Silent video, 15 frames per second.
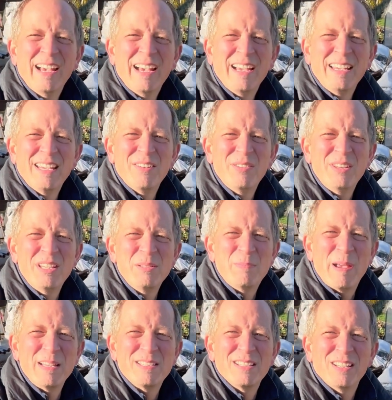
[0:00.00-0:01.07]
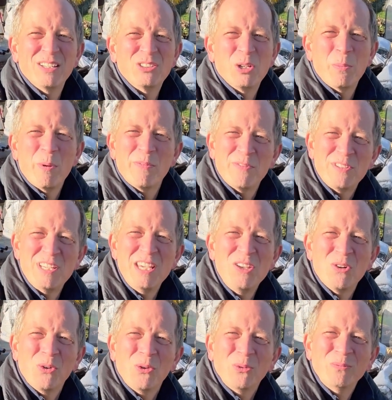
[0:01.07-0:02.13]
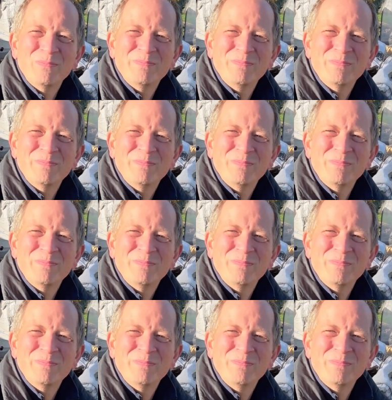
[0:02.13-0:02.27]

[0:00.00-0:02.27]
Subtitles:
and giving these beds a top up of teak oil.